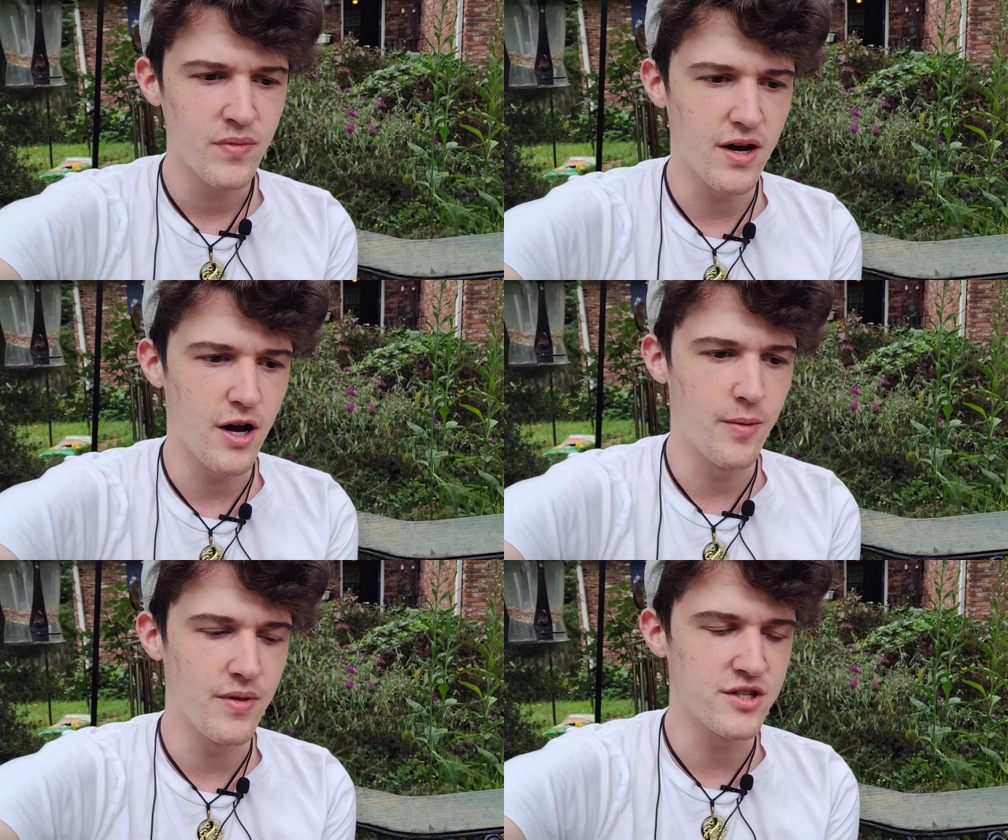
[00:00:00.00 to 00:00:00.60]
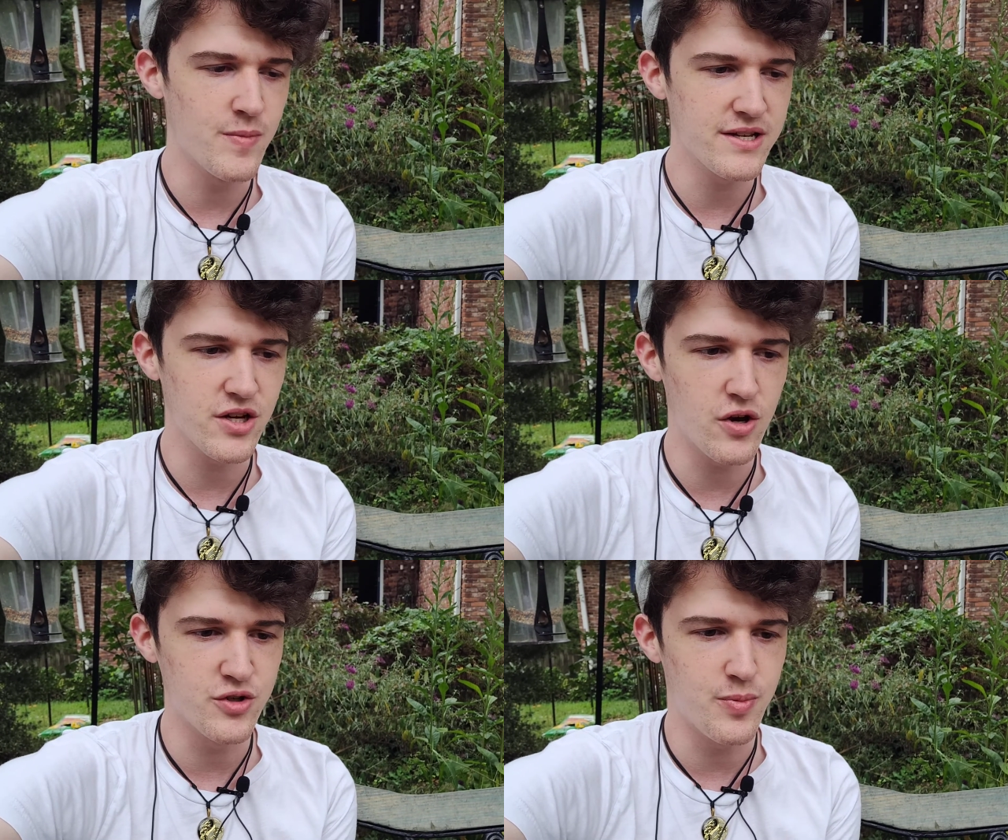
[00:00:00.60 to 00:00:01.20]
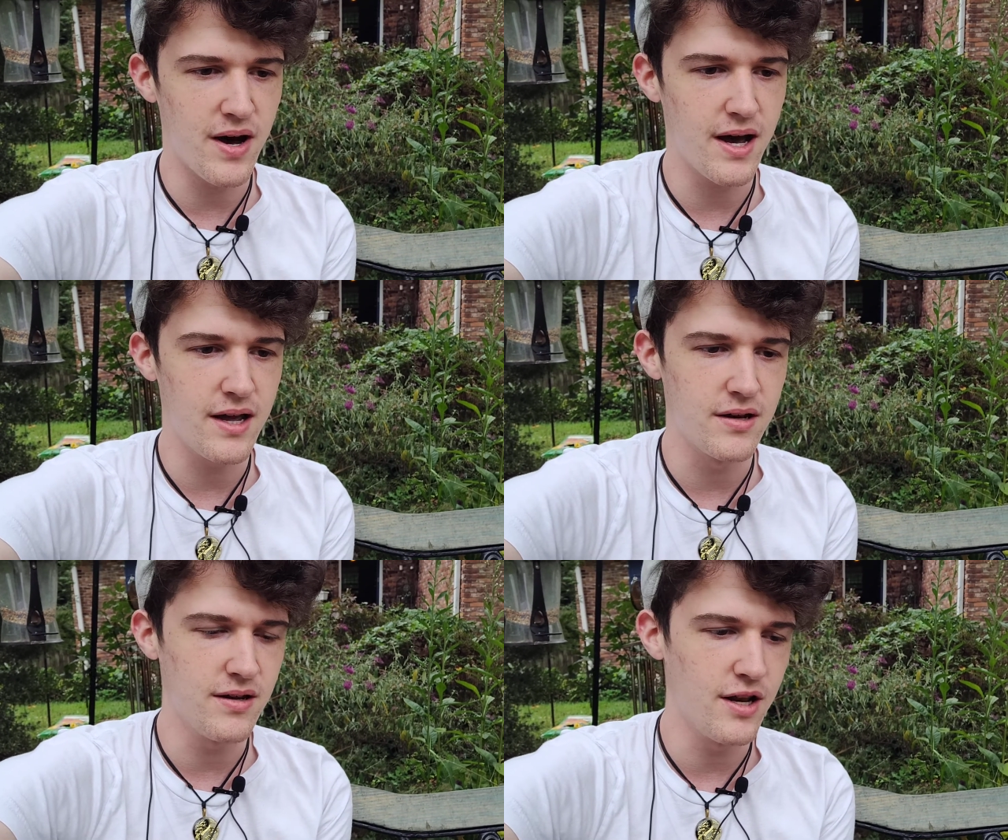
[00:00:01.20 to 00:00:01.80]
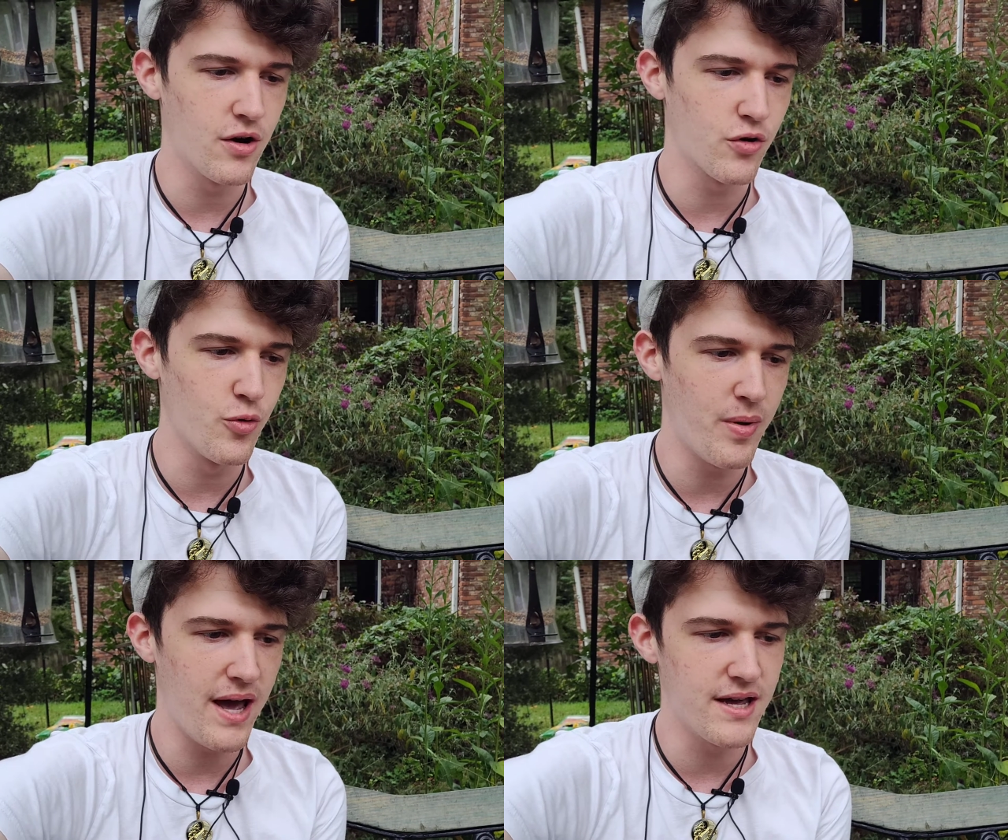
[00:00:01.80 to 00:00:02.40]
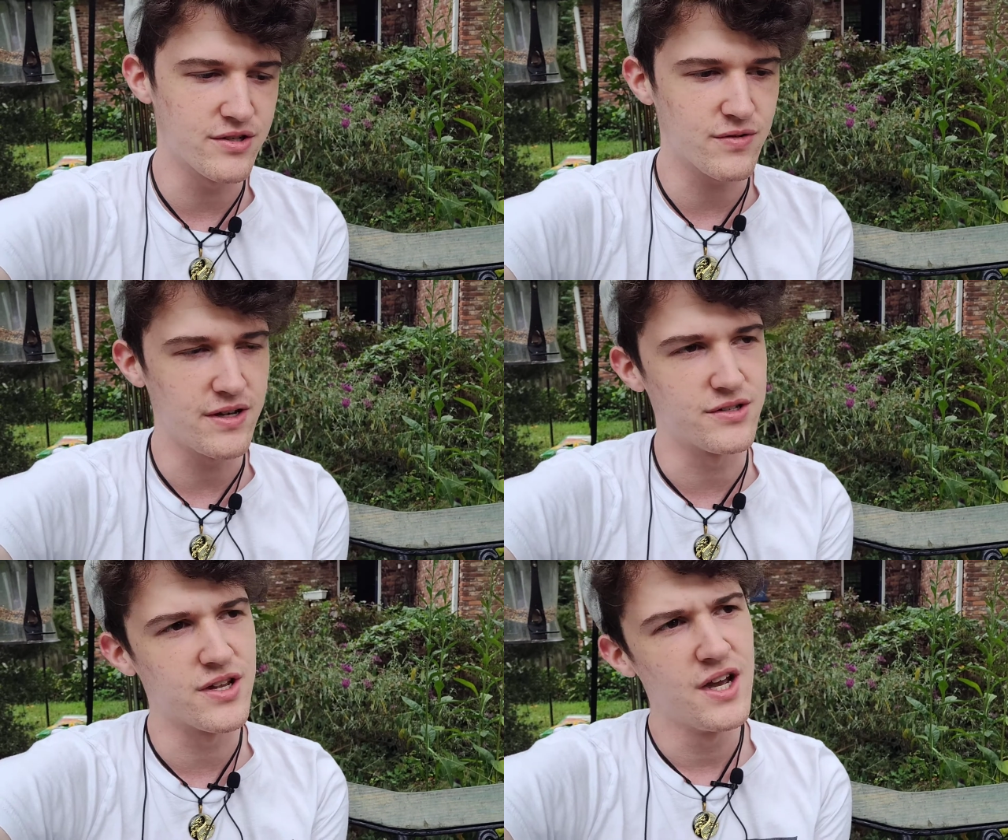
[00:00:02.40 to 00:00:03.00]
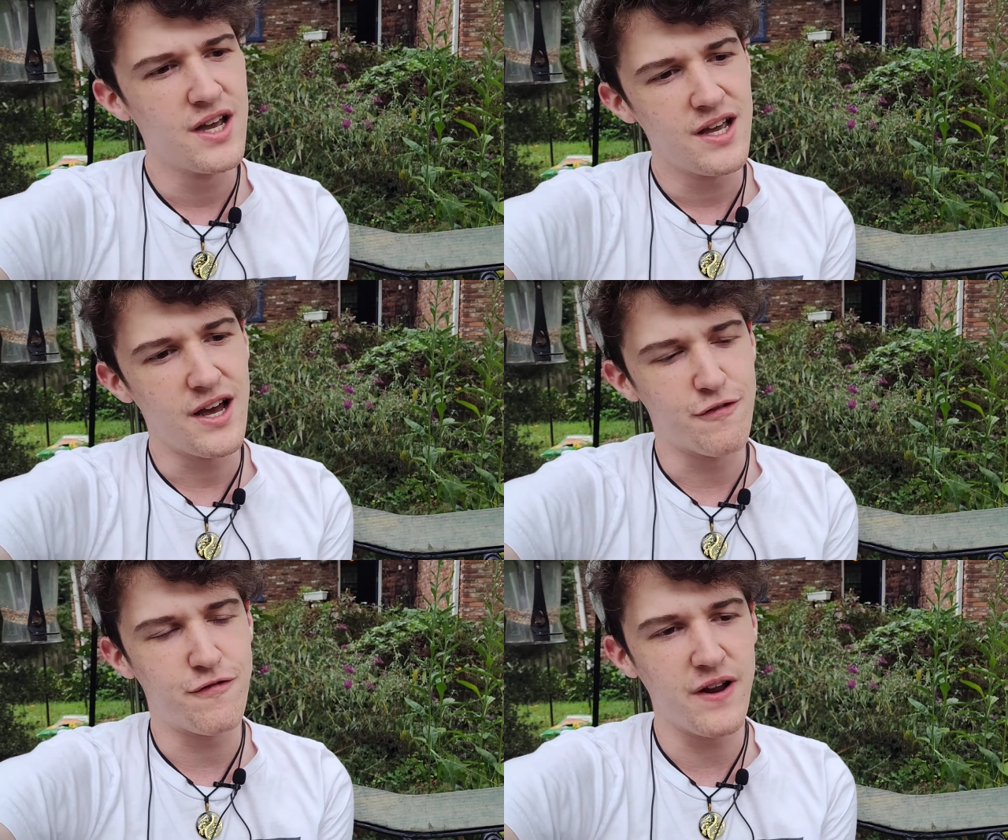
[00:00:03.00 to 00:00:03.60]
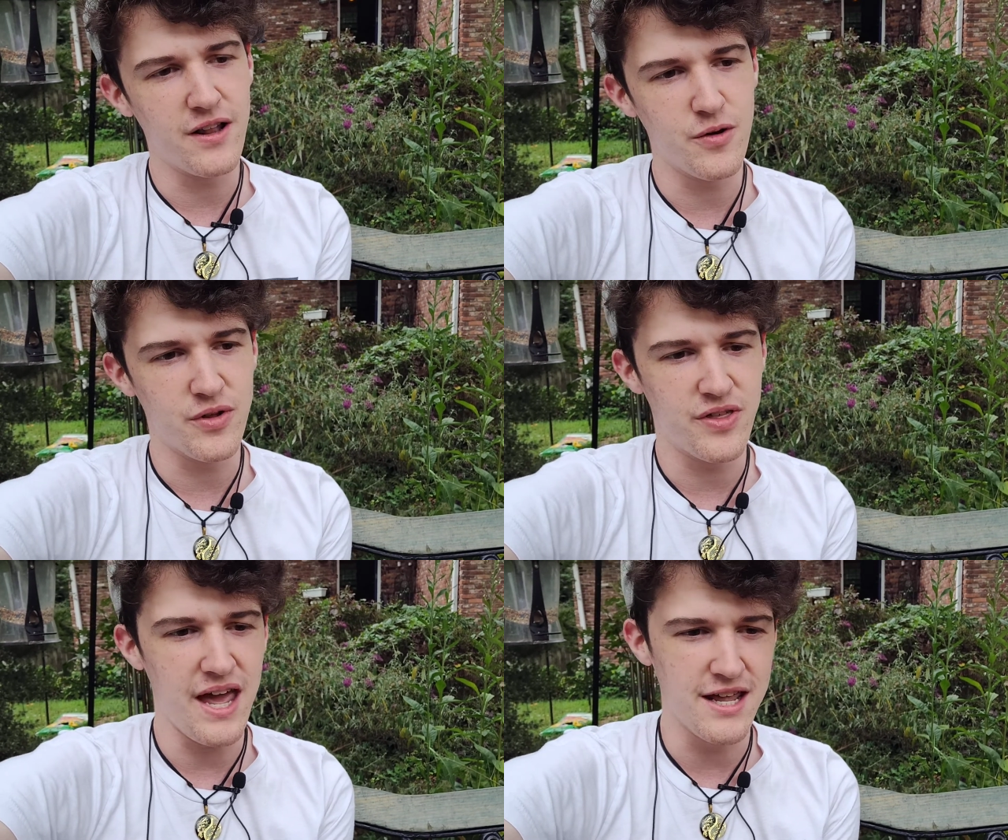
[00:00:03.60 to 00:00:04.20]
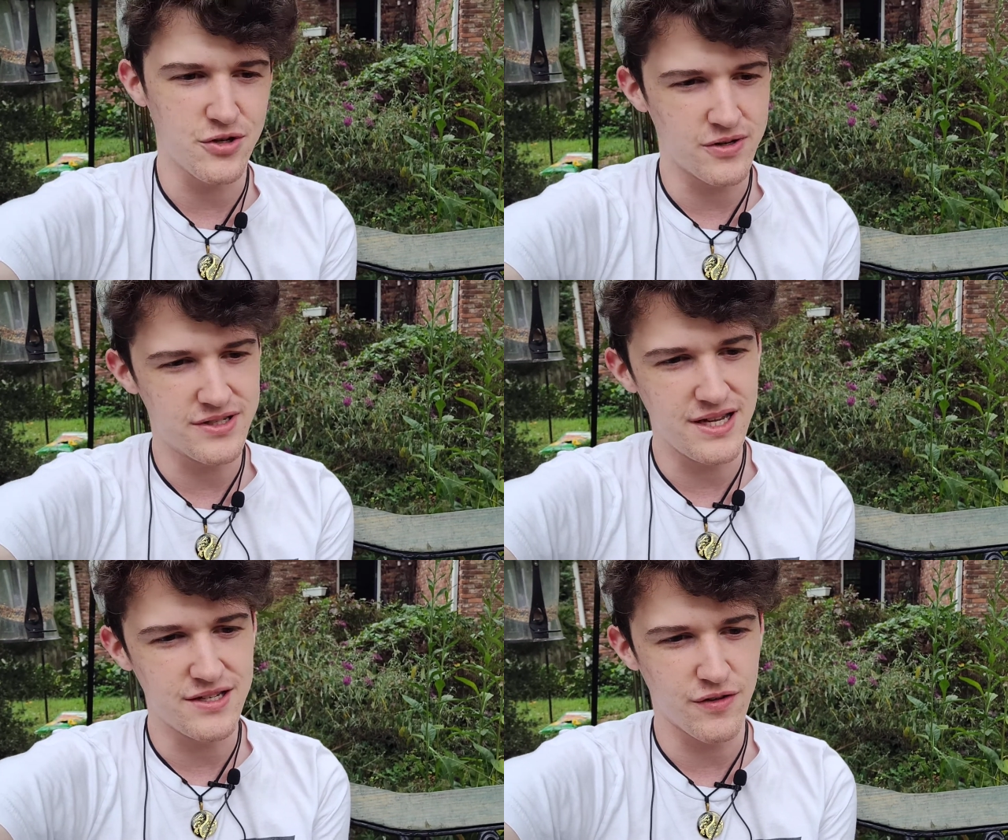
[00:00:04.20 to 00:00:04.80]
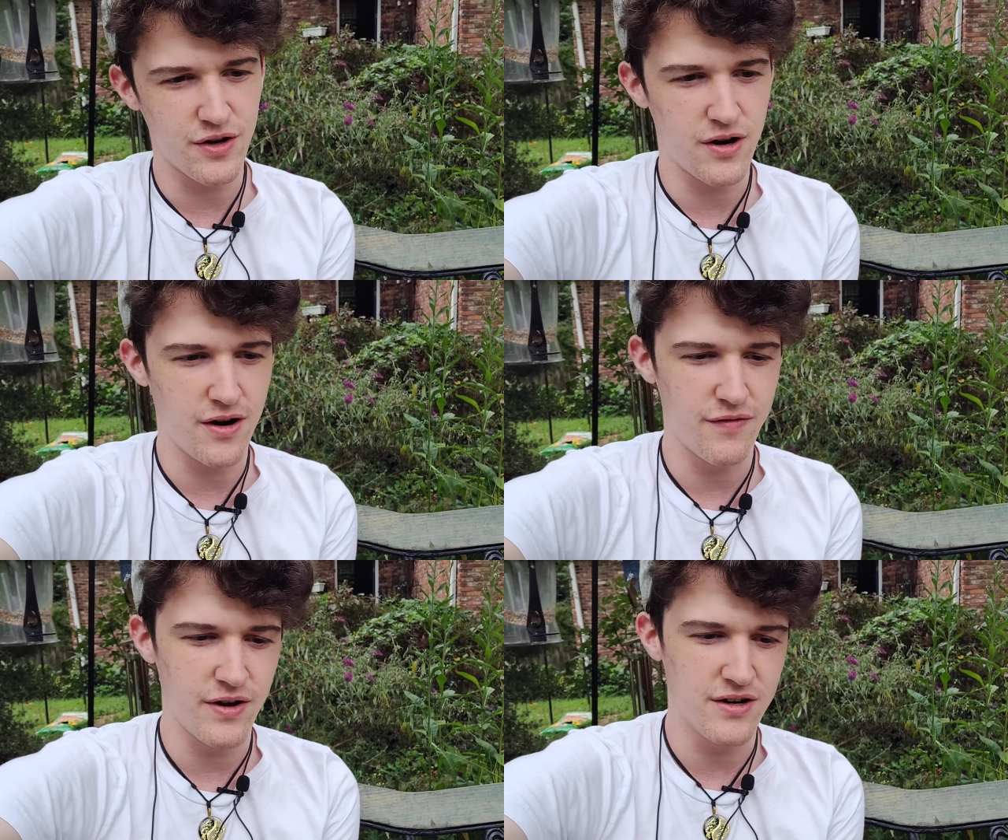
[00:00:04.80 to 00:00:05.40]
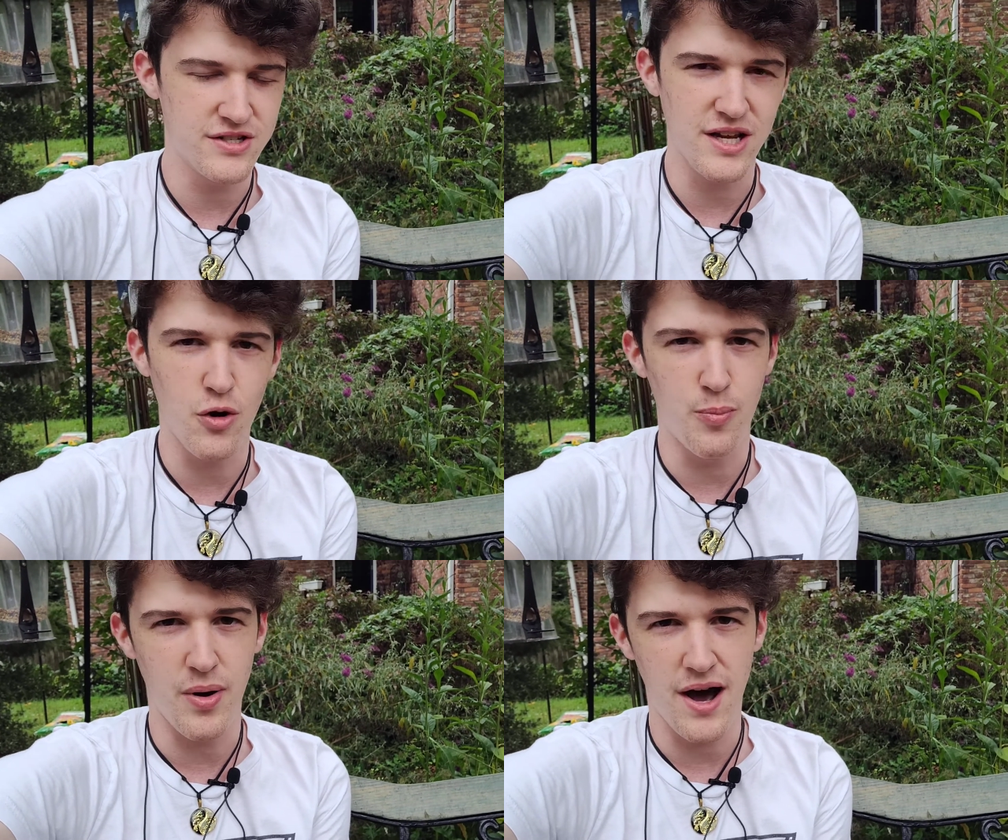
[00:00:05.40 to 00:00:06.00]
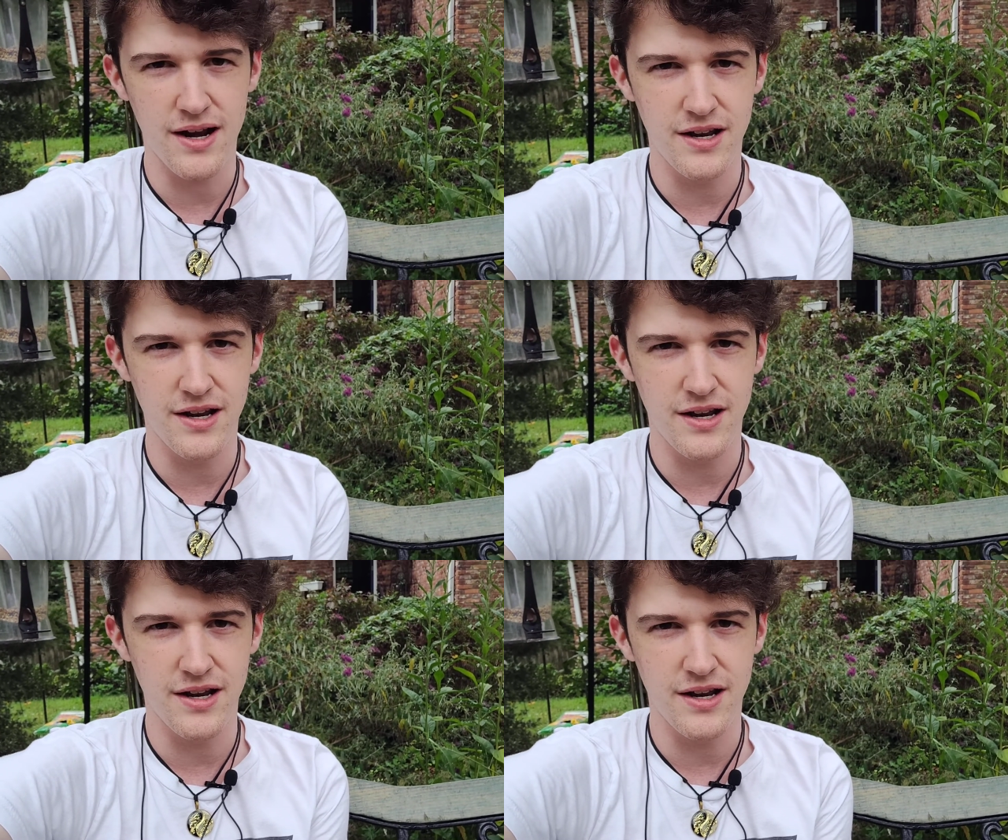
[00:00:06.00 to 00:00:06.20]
Um, semester goes by, and you know Group A is is uh, fiddling with the intricacies of their of their single pot.